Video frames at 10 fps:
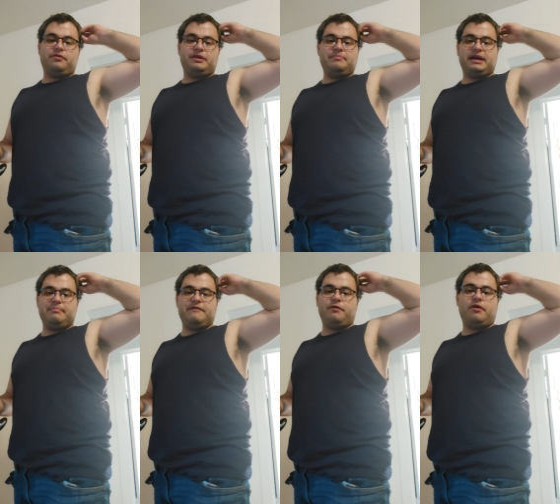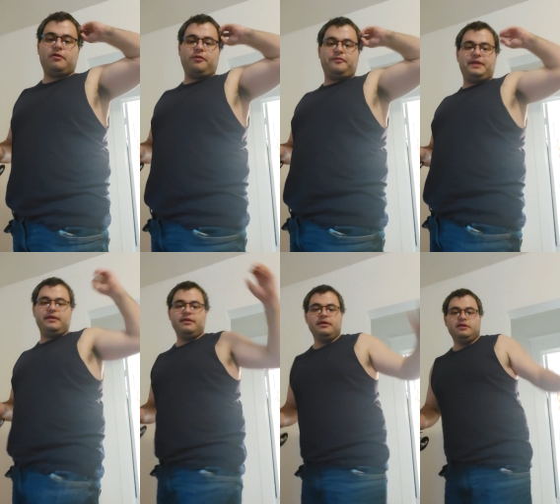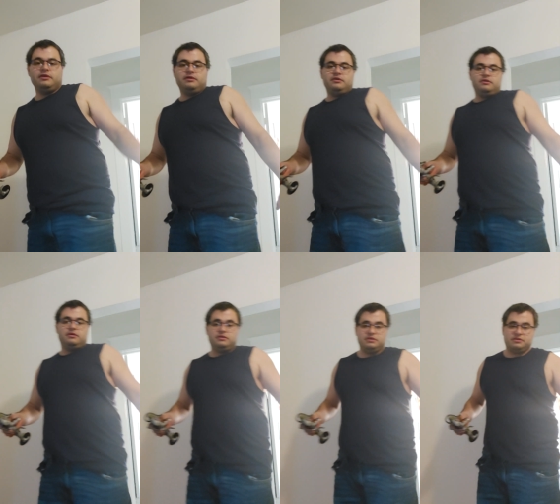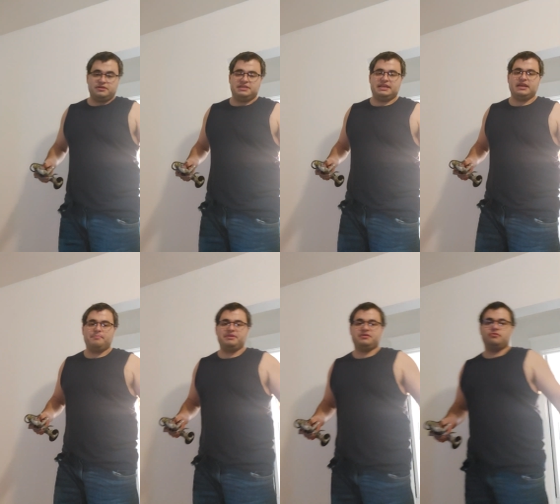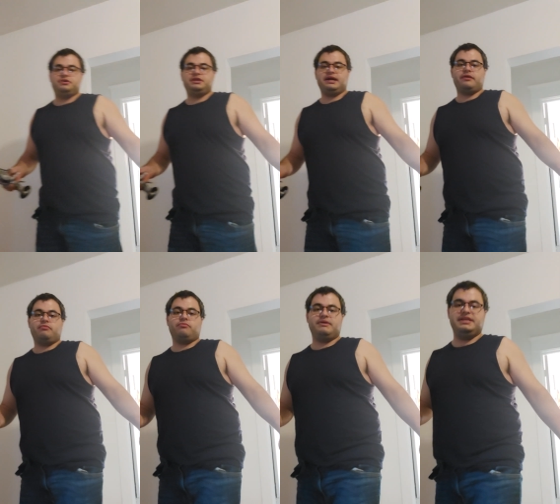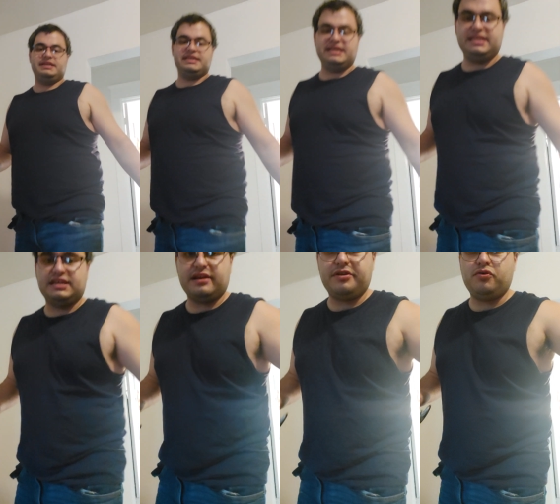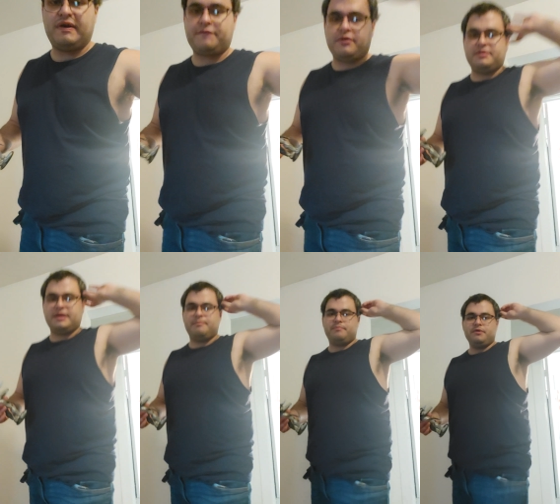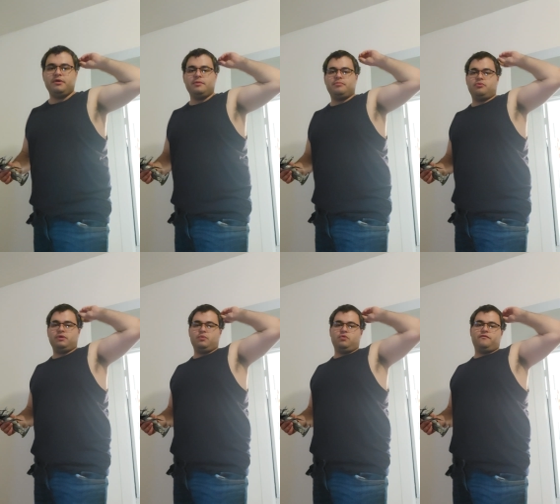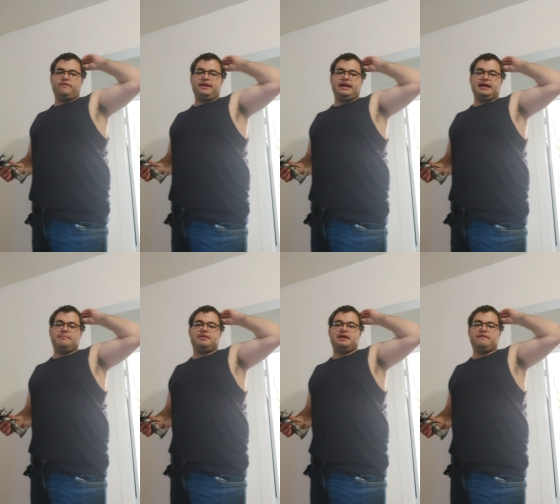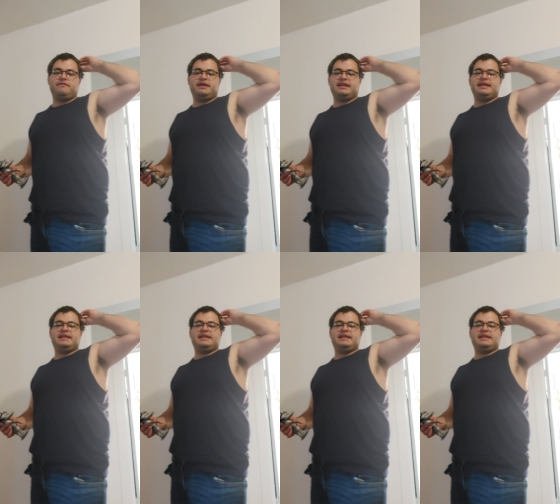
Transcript: sometime before Uncle Pete starts setting up his own channel, which he says he's going to do after Deadpool and Wolverine, I am definitely going